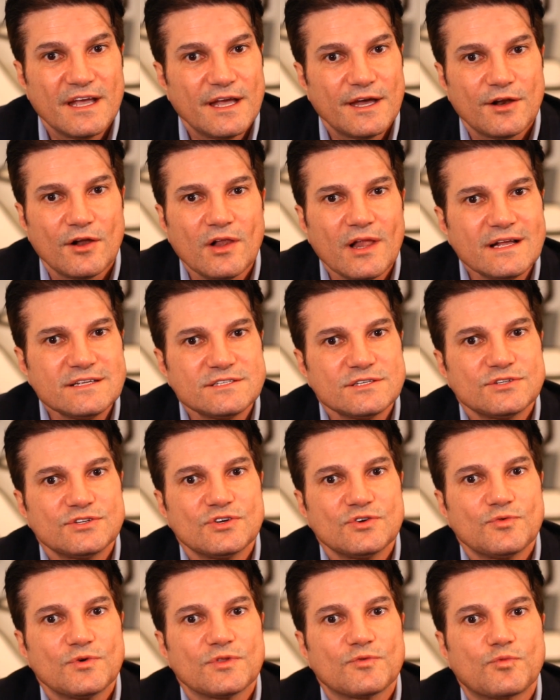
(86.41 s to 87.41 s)
It all has to
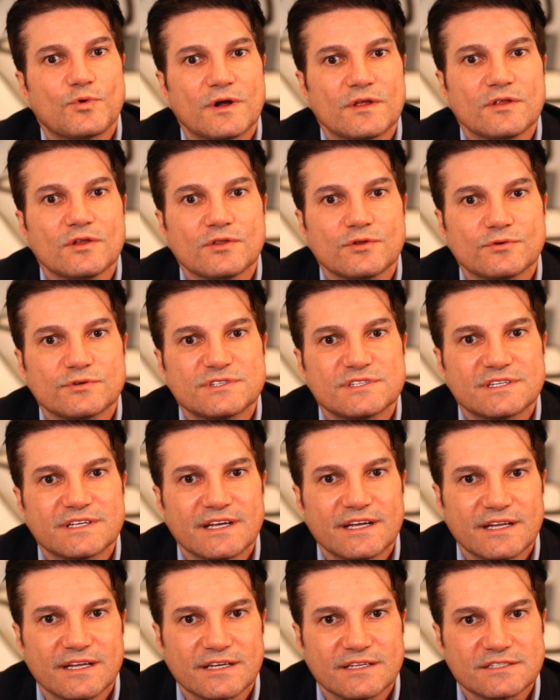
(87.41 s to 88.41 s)
do with where the loose
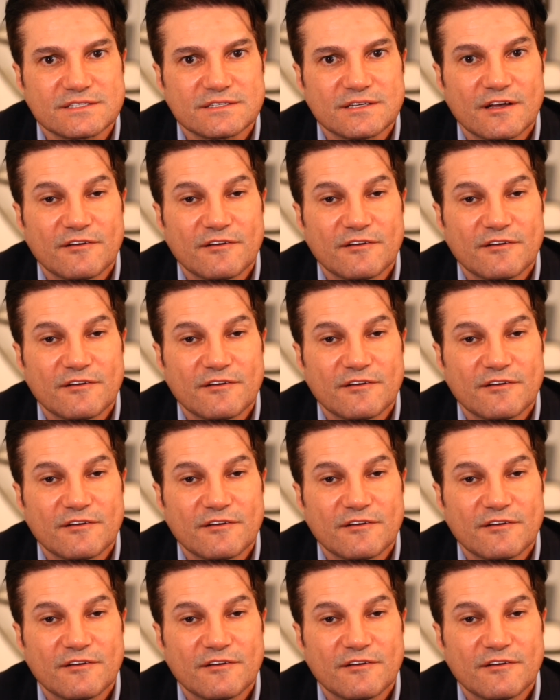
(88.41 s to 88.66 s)
skin is.